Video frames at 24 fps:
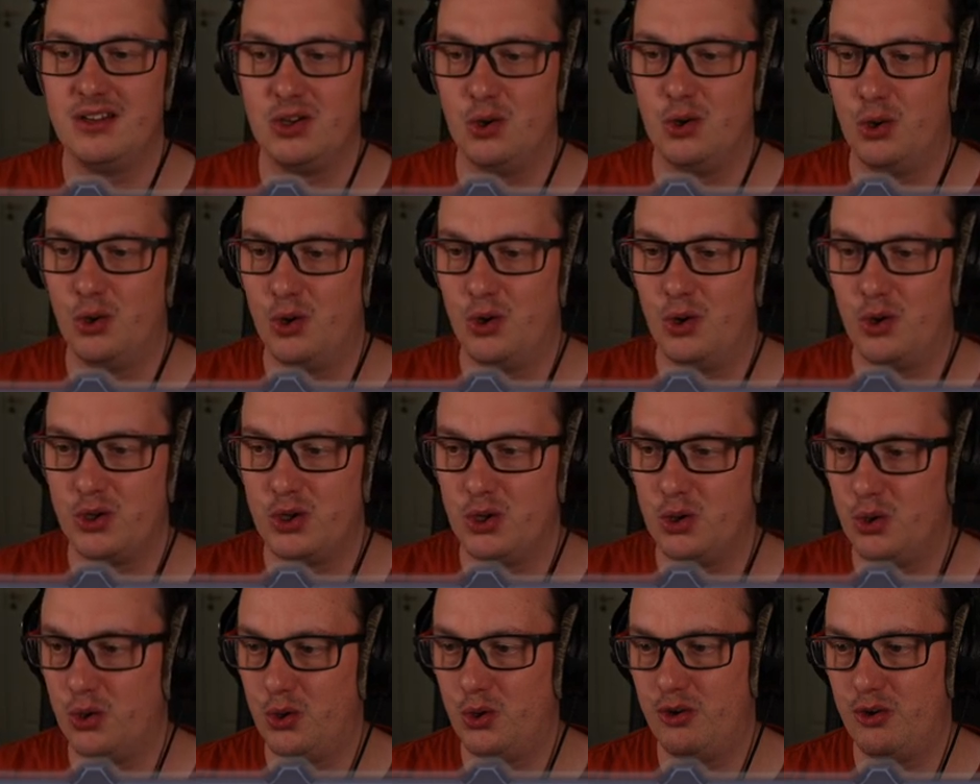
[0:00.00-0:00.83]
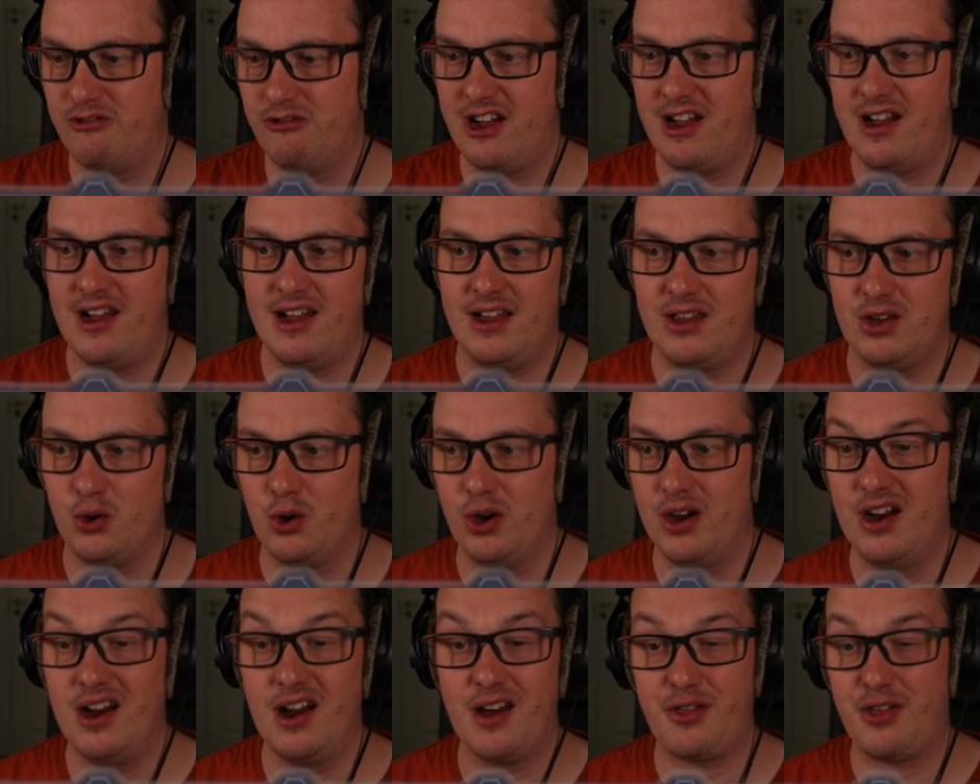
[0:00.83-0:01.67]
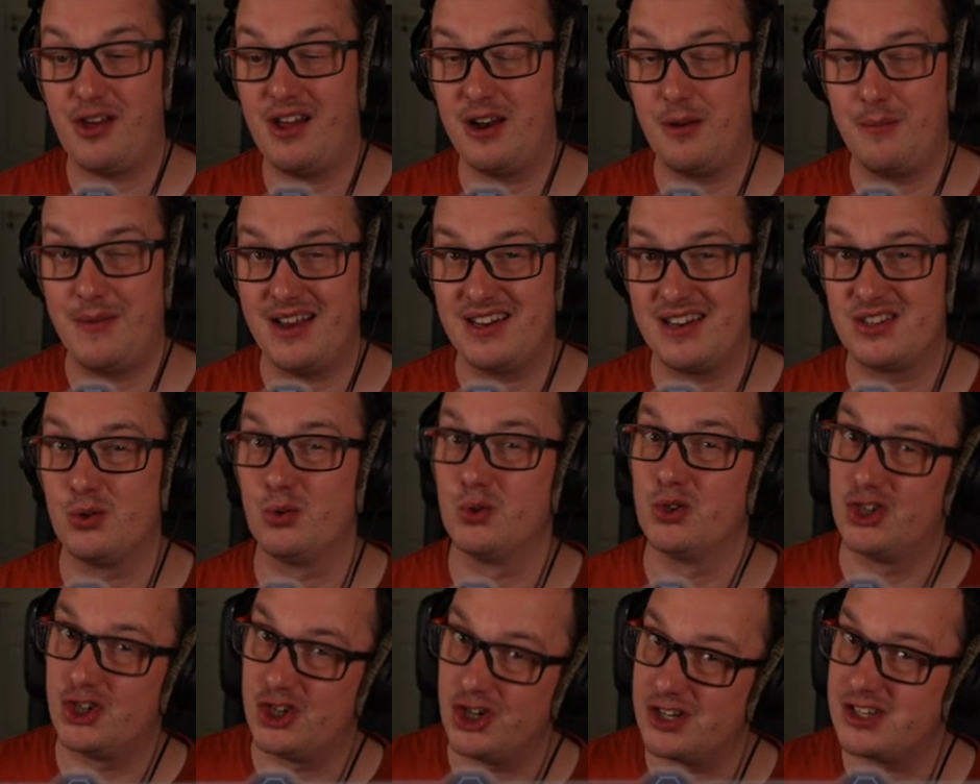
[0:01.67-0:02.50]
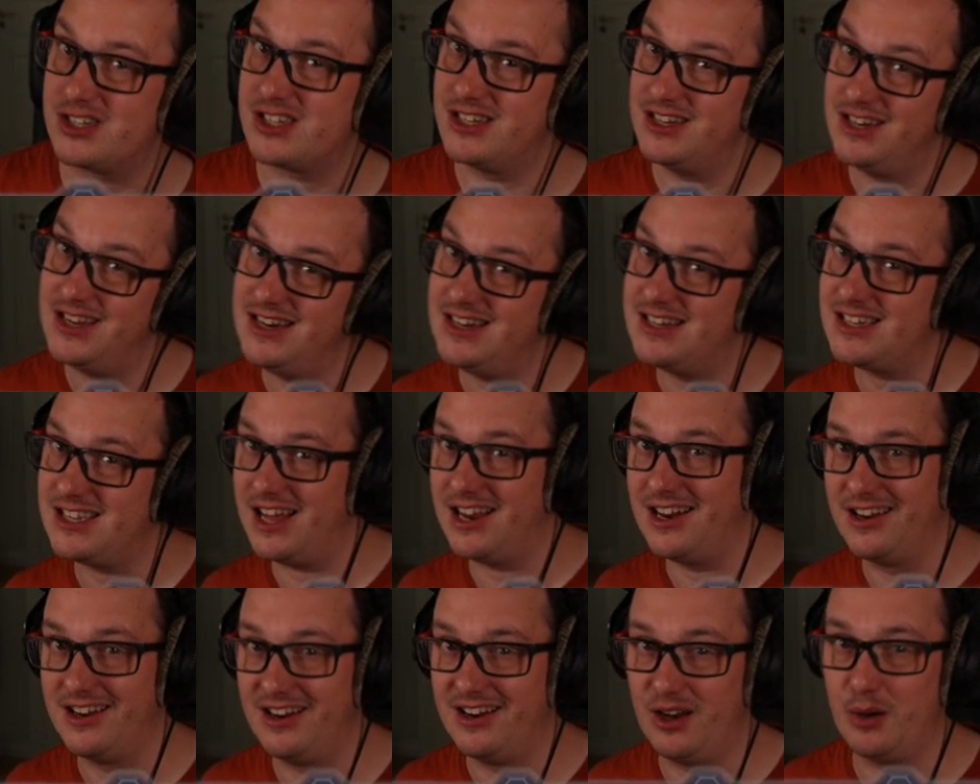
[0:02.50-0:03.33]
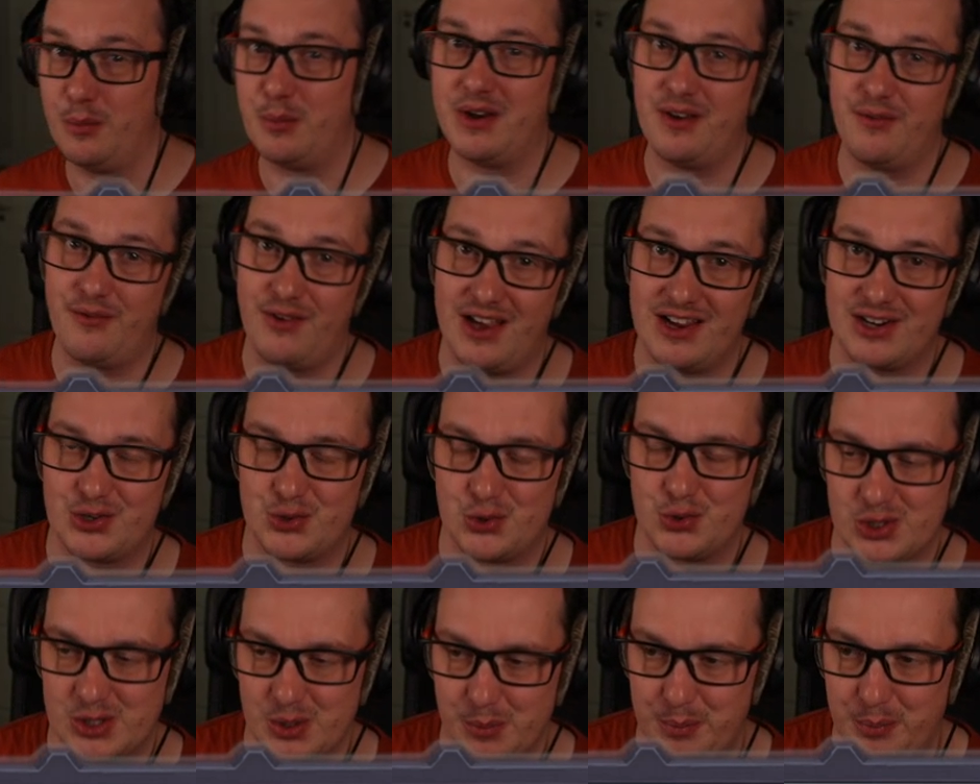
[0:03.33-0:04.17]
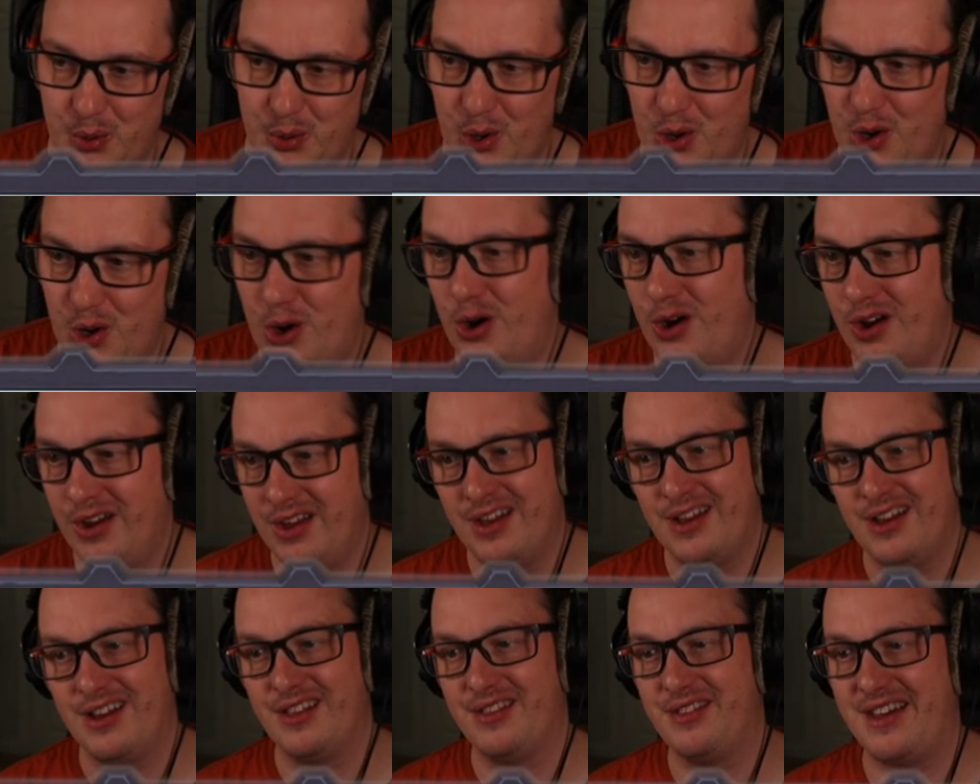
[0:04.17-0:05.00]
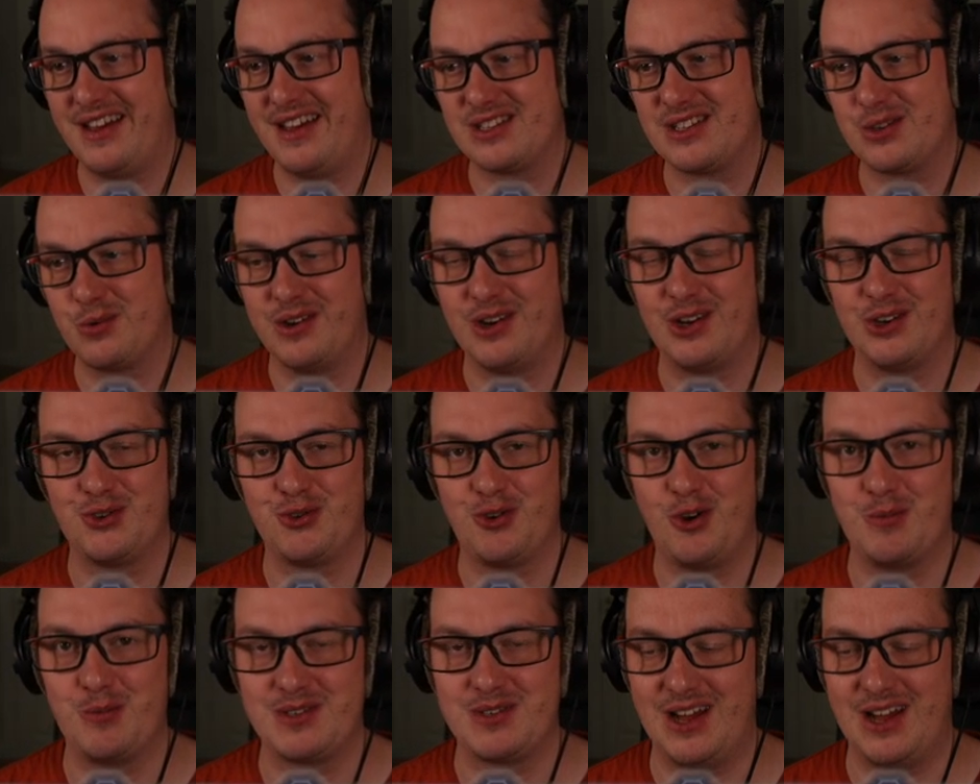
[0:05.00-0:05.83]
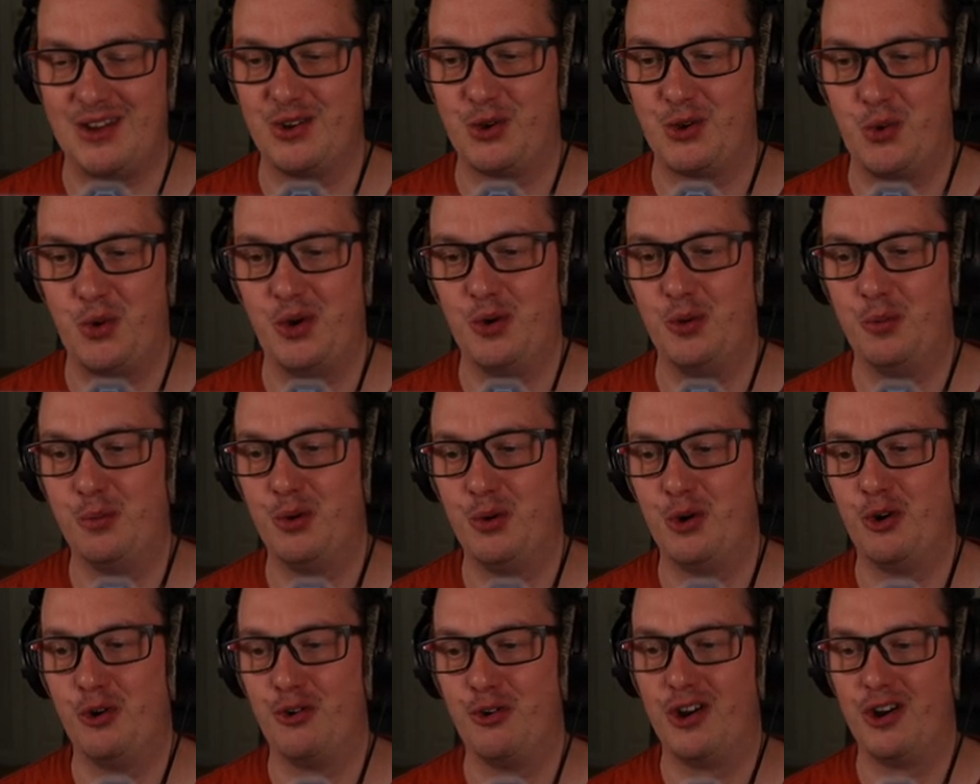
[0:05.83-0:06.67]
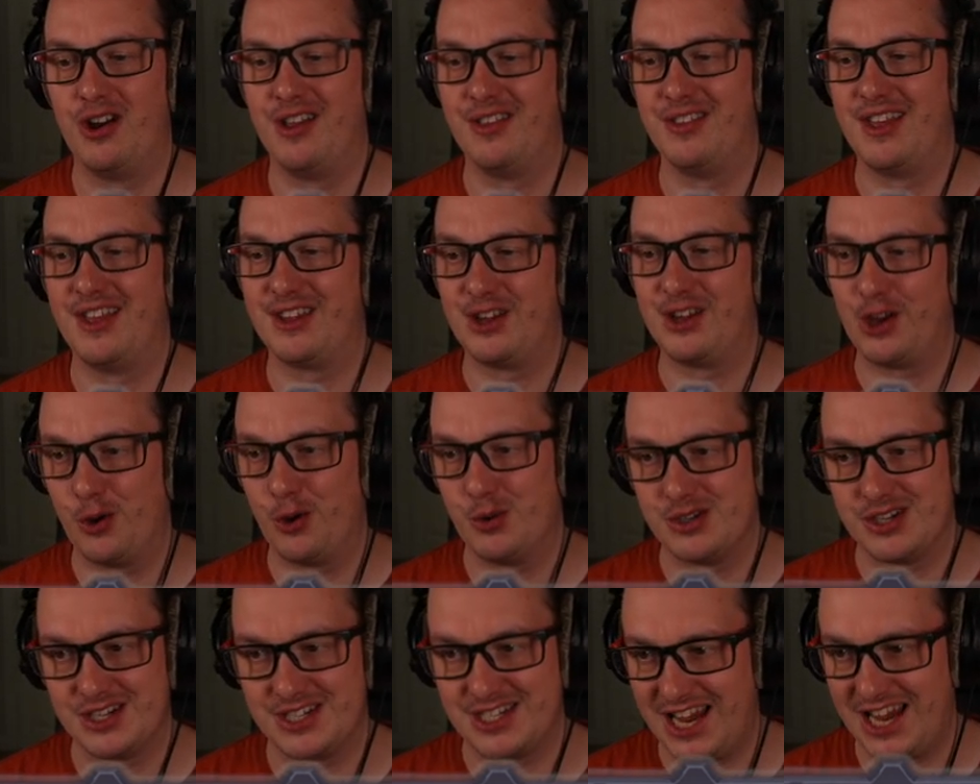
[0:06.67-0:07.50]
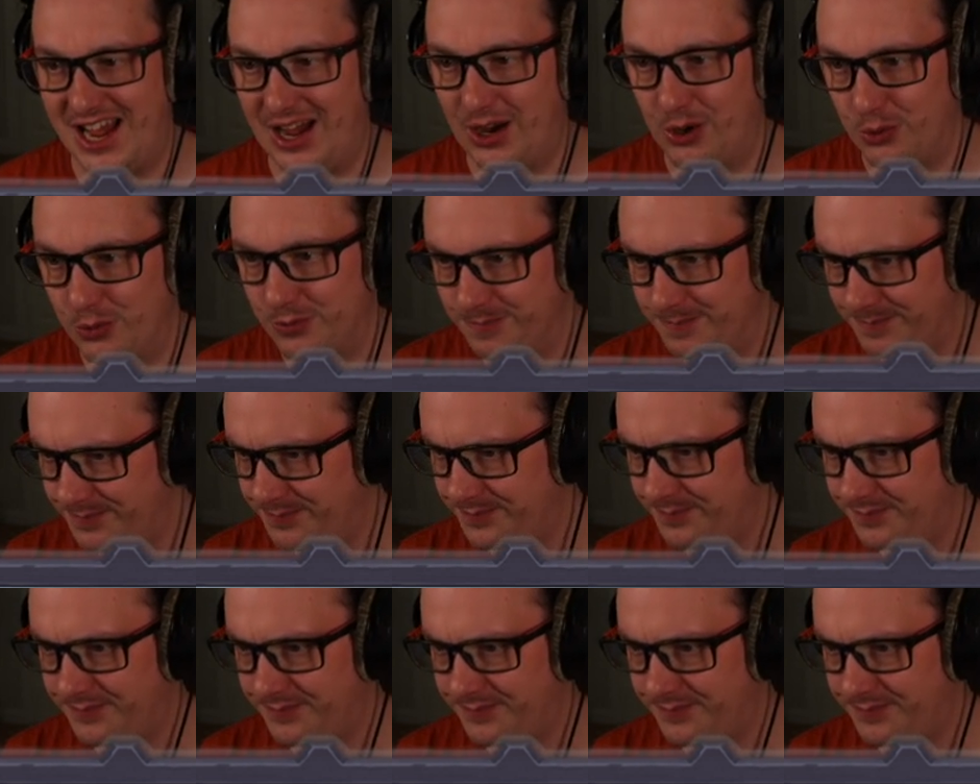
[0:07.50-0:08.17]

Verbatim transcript: your your uh, your earth elemental just needs that little bit of extra support and that's when I drop down a quill Quilboar and they go to town.